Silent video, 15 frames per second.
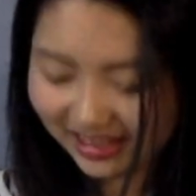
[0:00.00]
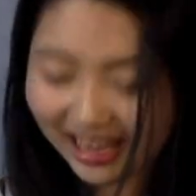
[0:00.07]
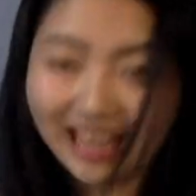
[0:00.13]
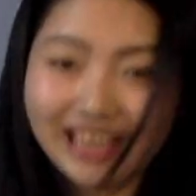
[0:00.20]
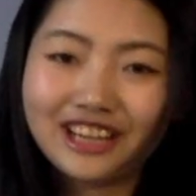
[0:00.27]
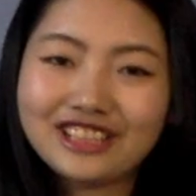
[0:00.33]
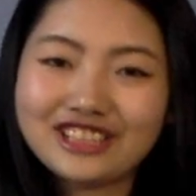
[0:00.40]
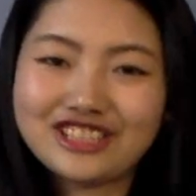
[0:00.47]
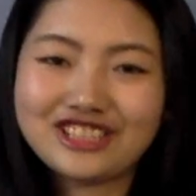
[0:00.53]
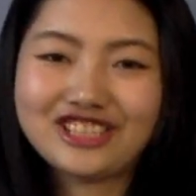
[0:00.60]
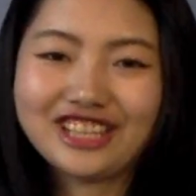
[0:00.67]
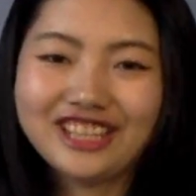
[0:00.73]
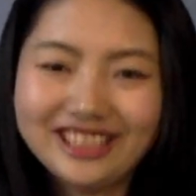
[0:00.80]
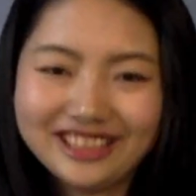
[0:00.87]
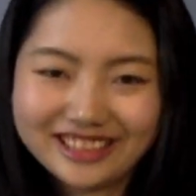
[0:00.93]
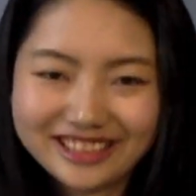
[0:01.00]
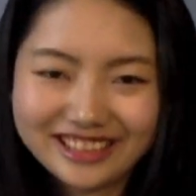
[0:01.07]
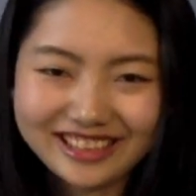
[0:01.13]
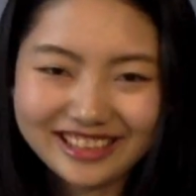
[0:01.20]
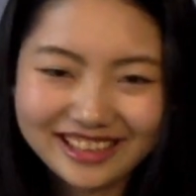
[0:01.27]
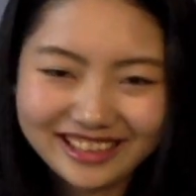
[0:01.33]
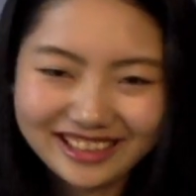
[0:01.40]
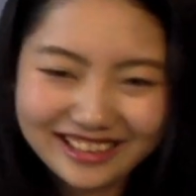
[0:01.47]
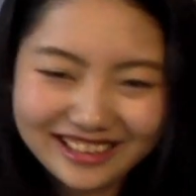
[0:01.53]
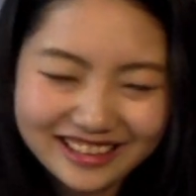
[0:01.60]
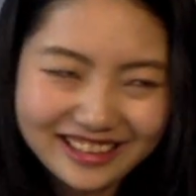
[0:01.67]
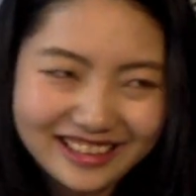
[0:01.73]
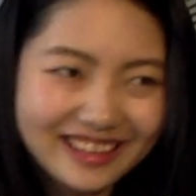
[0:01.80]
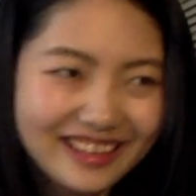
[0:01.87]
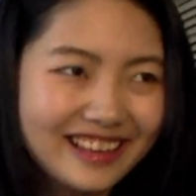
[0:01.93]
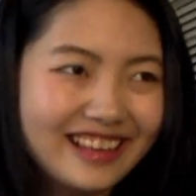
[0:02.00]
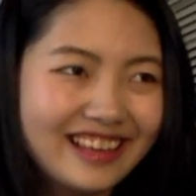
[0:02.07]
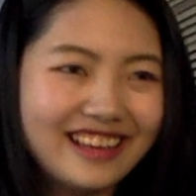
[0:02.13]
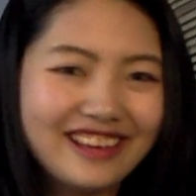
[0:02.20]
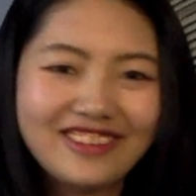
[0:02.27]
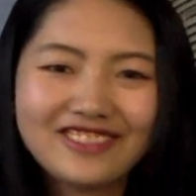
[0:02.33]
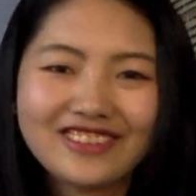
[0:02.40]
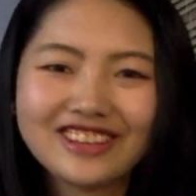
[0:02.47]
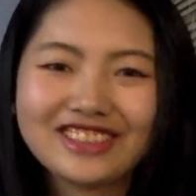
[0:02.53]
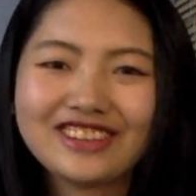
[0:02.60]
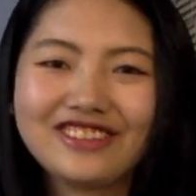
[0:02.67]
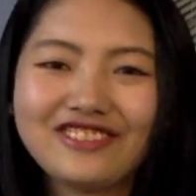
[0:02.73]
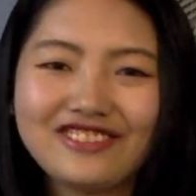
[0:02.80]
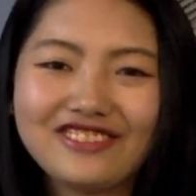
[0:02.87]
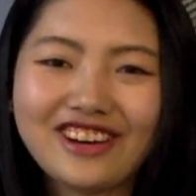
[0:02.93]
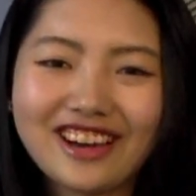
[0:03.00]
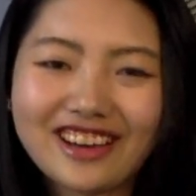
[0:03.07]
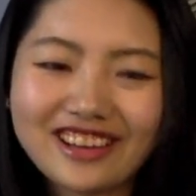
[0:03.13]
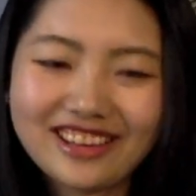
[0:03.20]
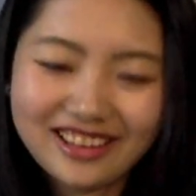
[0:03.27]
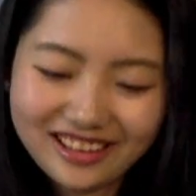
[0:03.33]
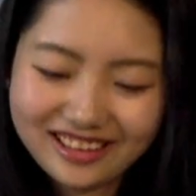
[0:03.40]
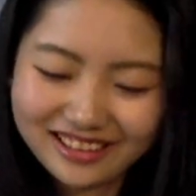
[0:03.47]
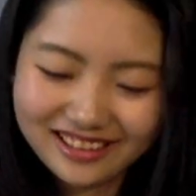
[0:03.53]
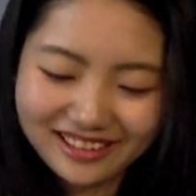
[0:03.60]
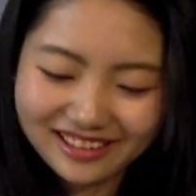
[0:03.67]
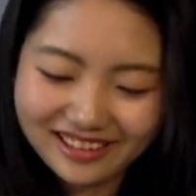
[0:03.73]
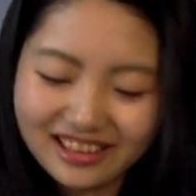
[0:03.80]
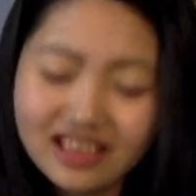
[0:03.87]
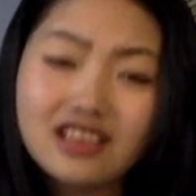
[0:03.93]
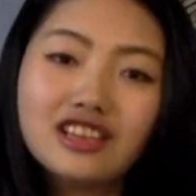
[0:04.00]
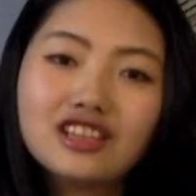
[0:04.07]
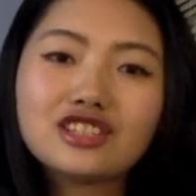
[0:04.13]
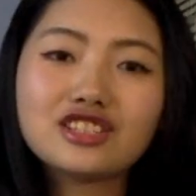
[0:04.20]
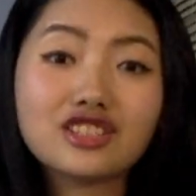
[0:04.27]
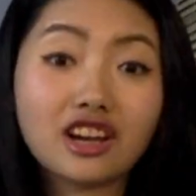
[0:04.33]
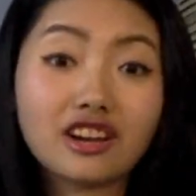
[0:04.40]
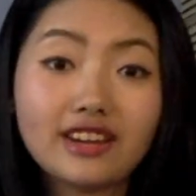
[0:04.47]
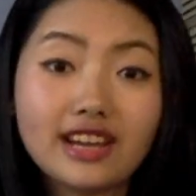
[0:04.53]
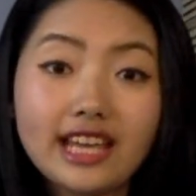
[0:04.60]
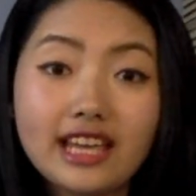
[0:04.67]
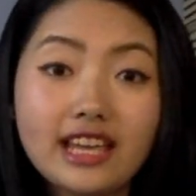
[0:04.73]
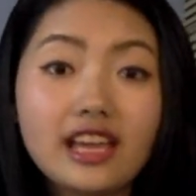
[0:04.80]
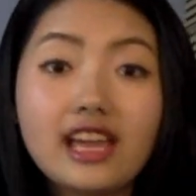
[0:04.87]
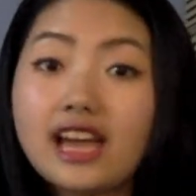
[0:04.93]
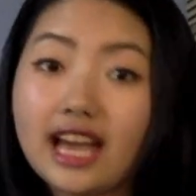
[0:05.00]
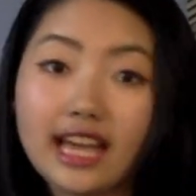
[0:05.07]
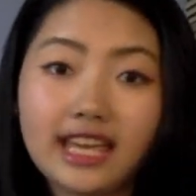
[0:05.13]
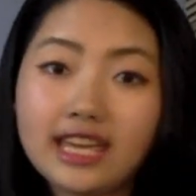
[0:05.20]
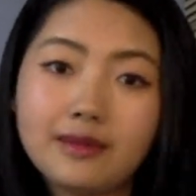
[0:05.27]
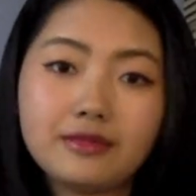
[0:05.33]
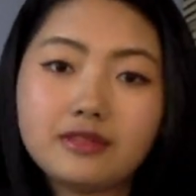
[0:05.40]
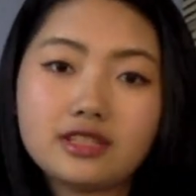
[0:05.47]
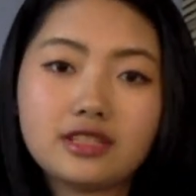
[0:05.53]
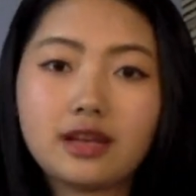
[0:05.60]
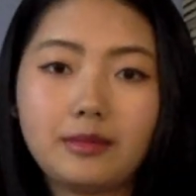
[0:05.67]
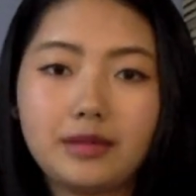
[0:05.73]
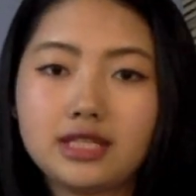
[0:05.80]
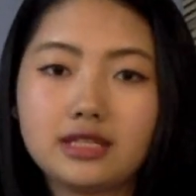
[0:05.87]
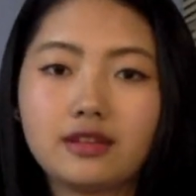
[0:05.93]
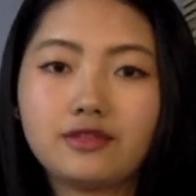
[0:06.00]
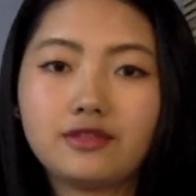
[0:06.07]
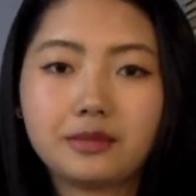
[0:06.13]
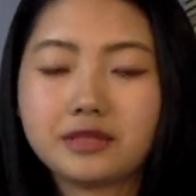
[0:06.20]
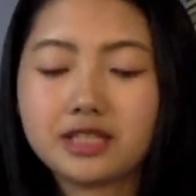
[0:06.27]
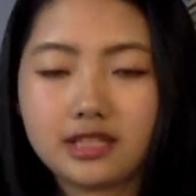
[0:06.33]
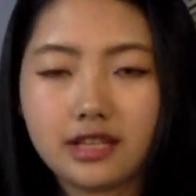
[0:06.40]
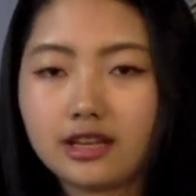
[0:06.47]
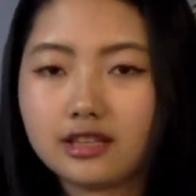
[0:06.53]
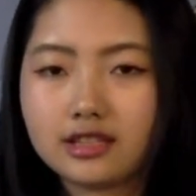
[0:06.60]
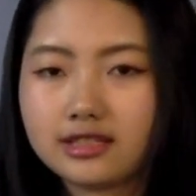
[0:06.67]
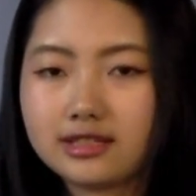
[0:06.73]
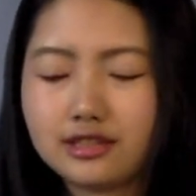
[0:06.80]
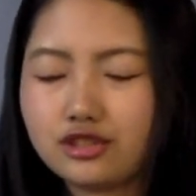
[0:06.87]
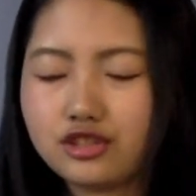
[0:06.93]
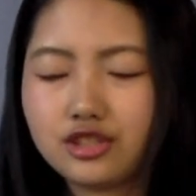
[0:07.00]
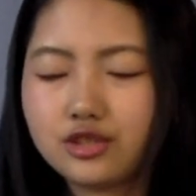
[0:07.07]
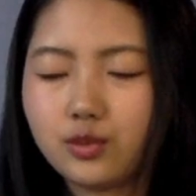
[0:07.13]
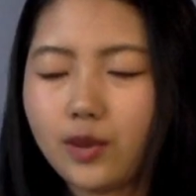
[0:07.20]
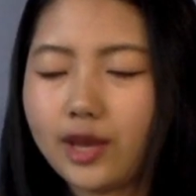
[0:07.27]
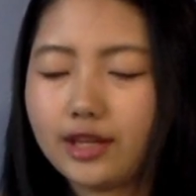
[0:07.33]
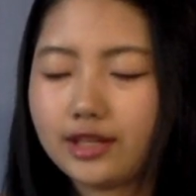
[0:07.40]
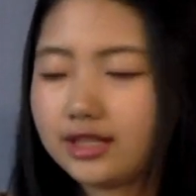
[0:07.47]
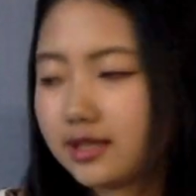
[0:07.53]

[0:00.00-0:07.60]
I got gin. What the fuck? Sorry, I can't stop myself from swearing